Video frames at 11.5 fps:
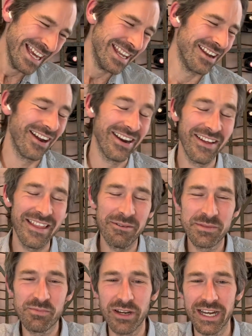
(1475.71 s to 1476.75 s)
No, that
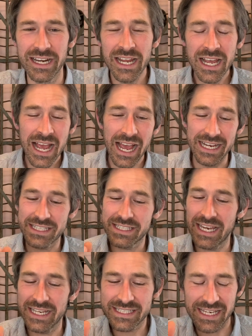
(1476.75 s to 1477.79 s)
was brilliant.
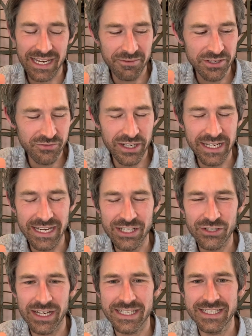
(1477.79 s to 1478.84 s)
It was really
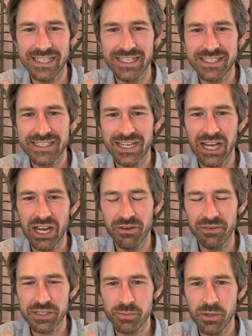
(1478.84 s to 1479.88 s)
interesting to kind of,
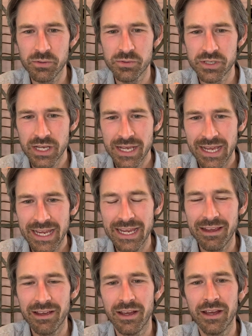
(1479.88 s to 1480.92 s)
I suppose,
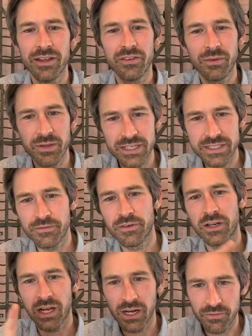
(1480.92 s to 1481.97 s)
hear some of the
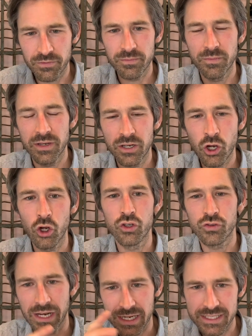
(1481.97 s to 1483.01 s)
different kind of
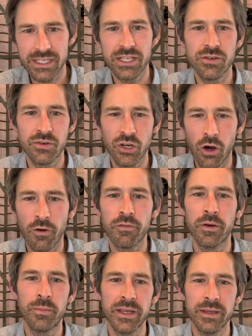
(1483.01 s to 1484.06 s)
contracts that you can offer
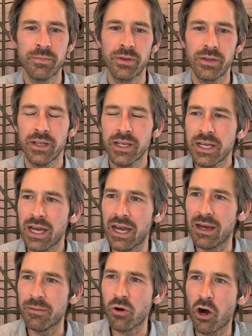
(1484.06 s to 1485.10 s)
people.
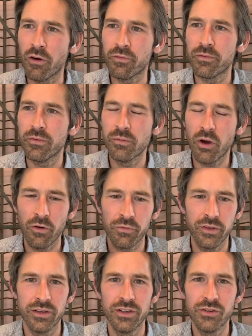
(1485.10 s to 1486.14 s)

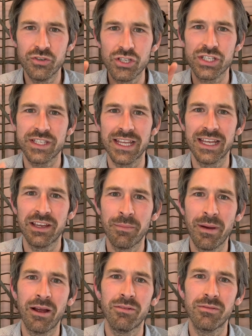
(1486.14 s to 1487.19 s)
Often you just think
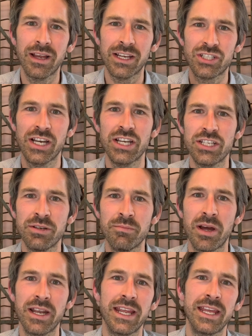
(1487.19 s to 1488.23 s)
about exchanging
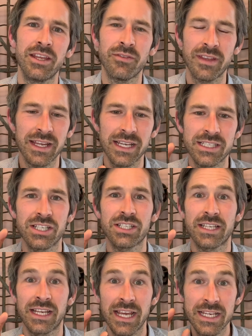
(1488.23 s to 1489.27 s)
money. You think it's just
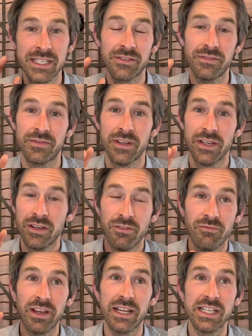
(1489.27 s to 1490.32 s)
a case of
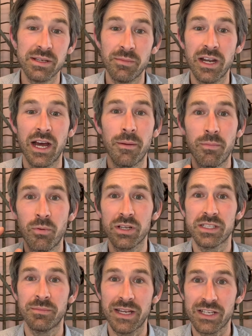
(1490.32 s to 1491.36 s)
ringing someone up. What's
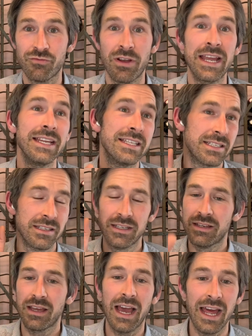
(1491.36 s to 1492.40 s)
the best rate?
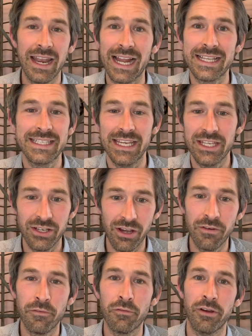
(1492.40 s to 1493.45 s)
And that's it. You
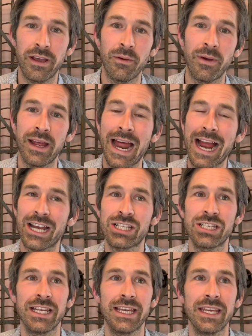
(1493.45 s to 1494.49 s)
go for it. When
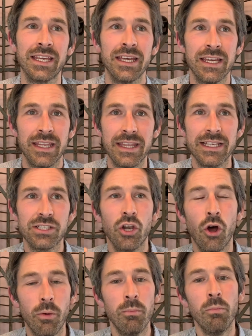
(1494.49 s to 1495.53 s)
actually there's a
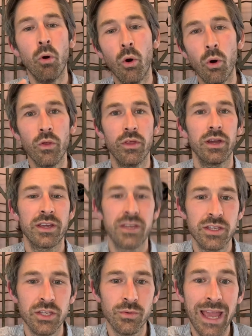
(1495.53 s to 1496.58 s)
lot more that
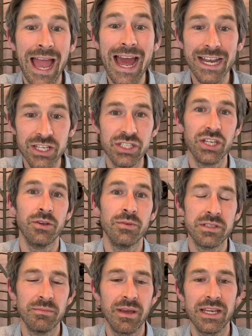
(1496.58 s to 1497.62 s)
you can do
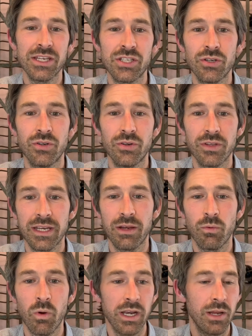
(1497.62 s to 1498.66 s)
to make sure that it
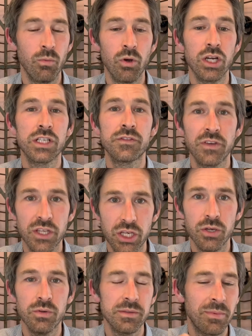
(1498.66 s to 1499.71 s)
works for
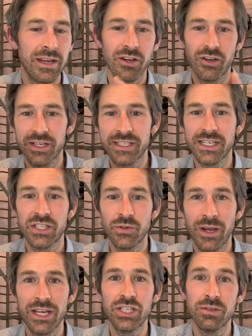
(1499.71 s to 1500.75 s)
you depending on your
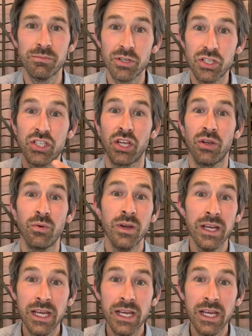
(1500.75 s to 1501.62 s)
situation, but two,